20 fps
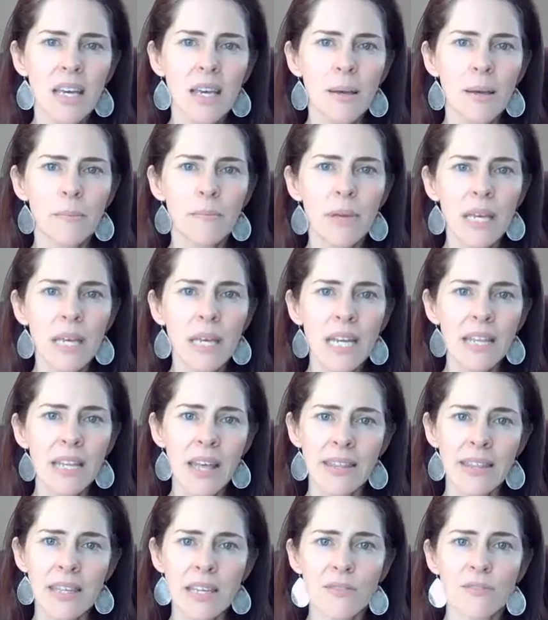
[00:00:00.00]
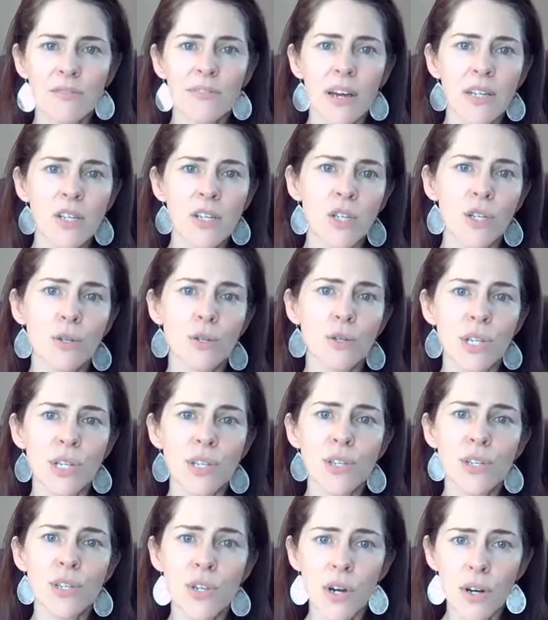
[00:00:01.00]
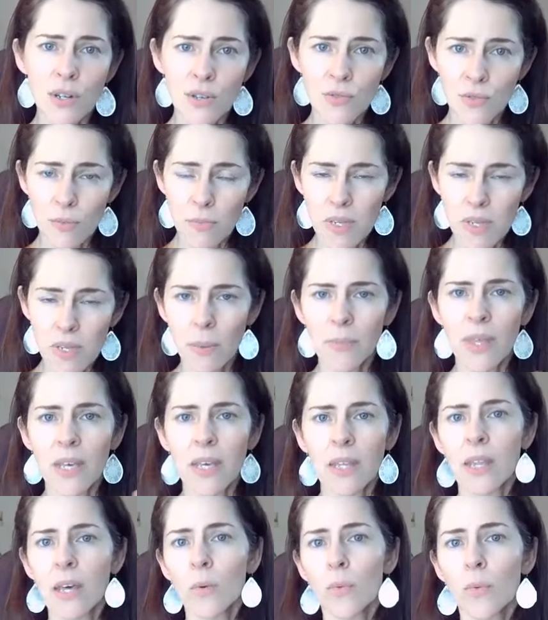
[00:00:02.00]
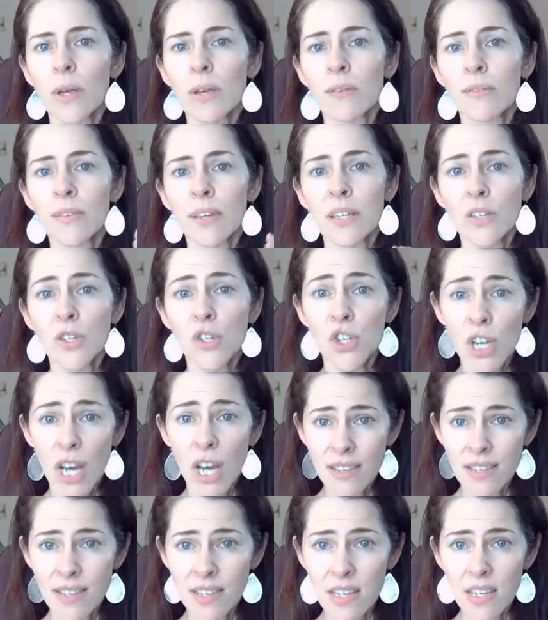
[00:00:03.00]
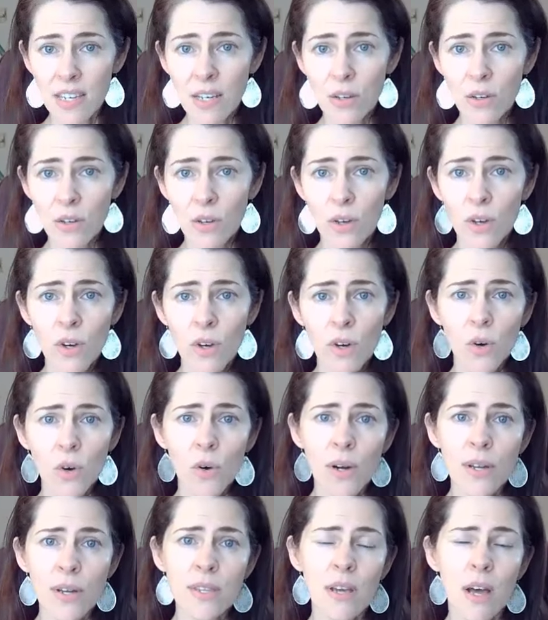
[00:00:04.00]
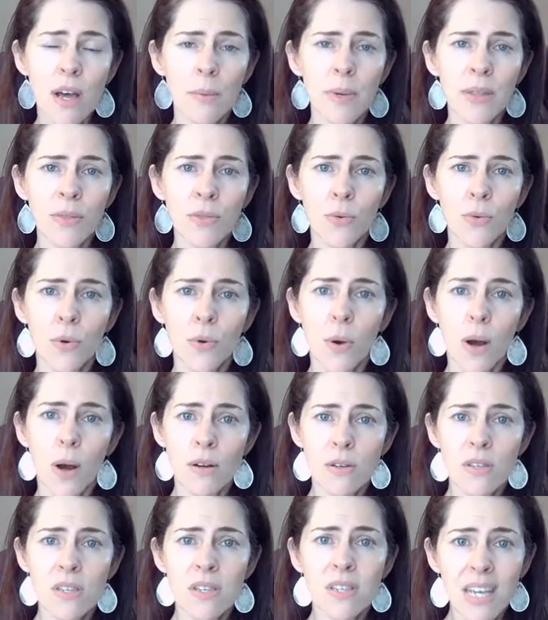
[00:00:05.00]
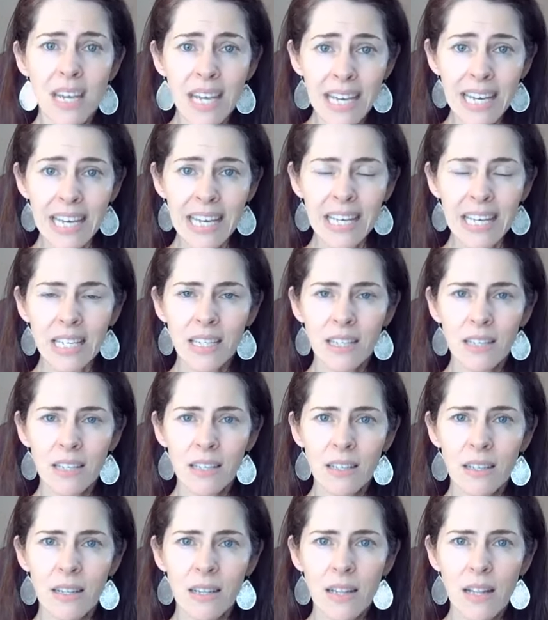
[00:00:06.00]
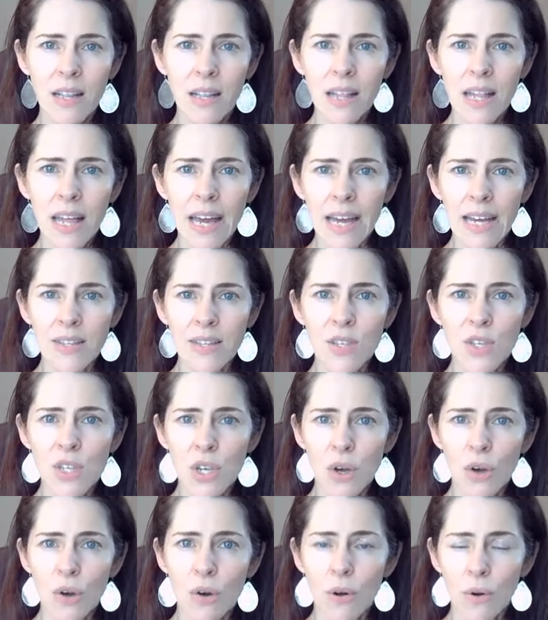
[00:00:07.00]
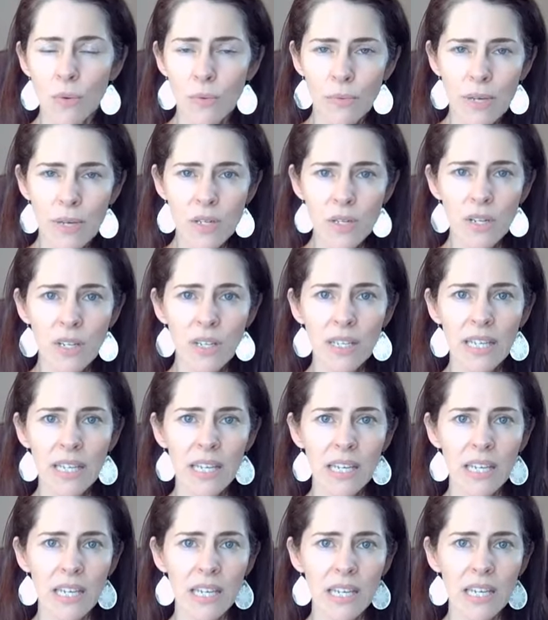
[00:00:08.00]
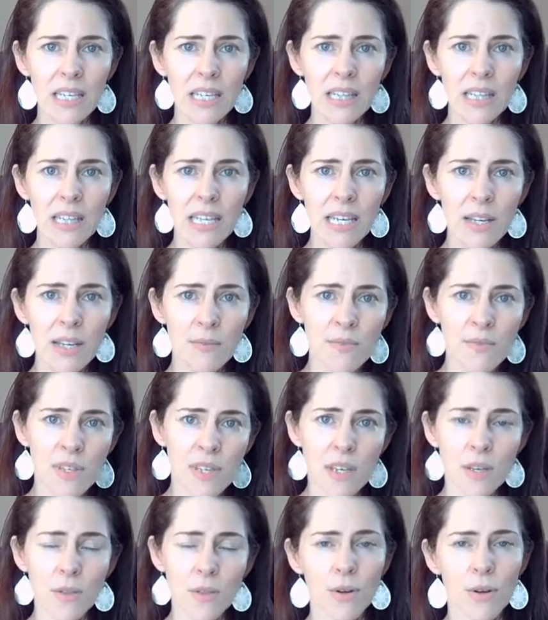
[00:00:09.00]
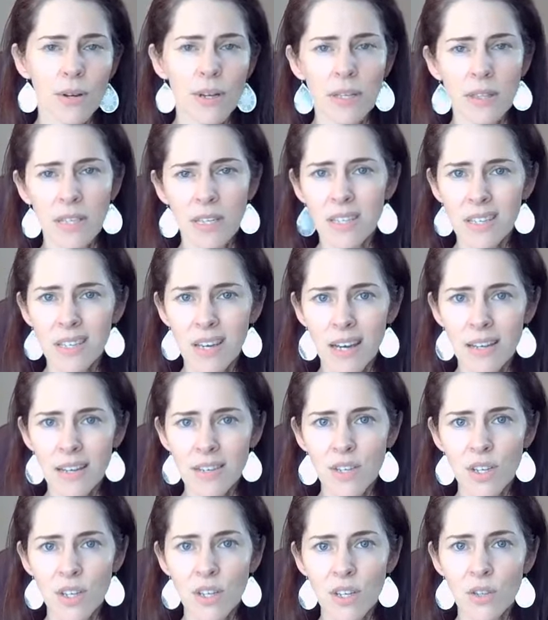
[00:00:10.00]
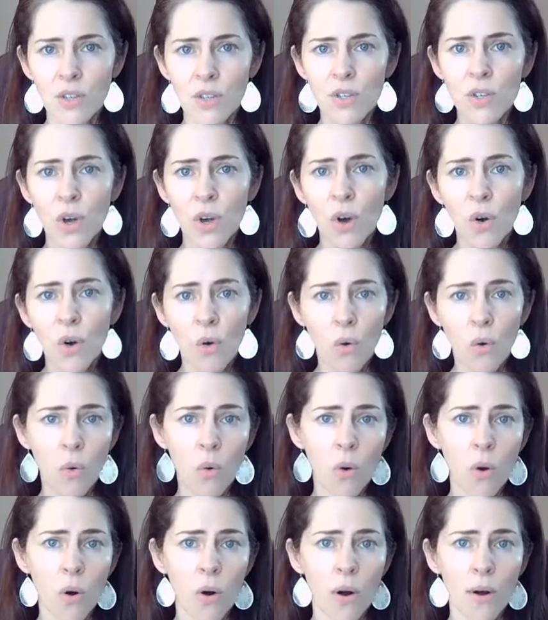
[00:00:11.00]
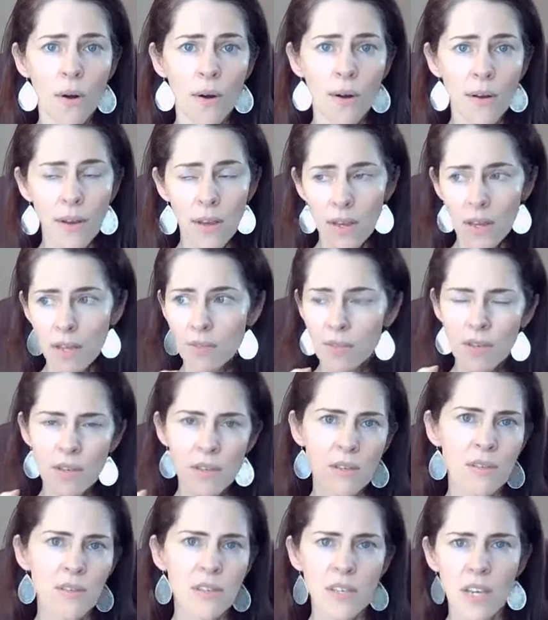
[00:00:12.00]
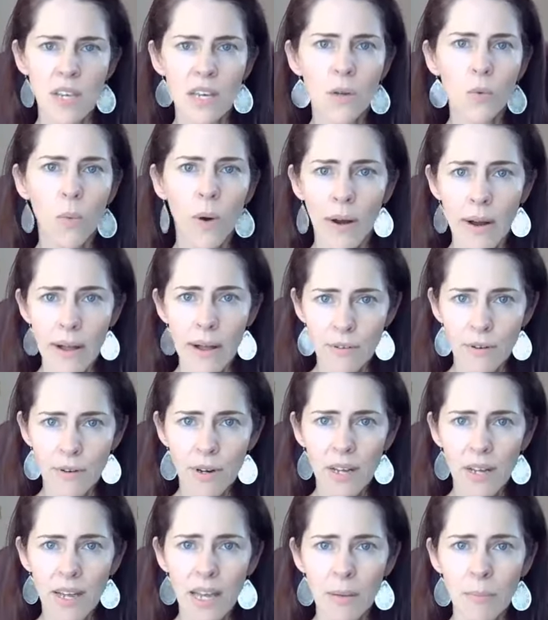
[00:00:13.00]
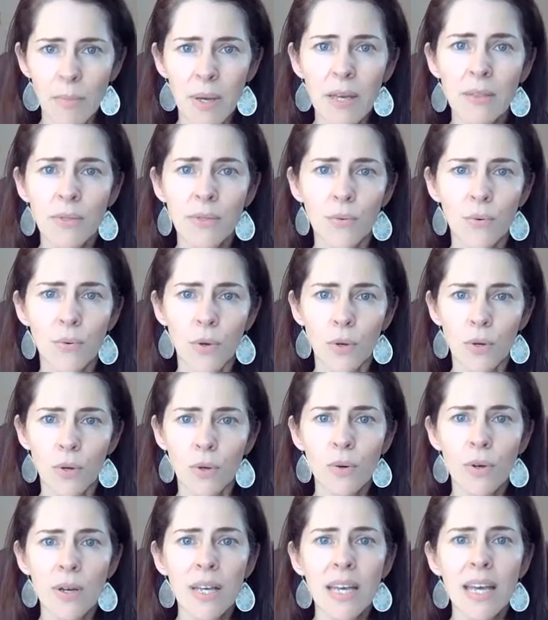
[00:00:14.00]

meaning that the infection usually starts from something that we've ingested, or it's come in through our skin. And so originally it lives either in the intestines or in the skin, wherever it came in through.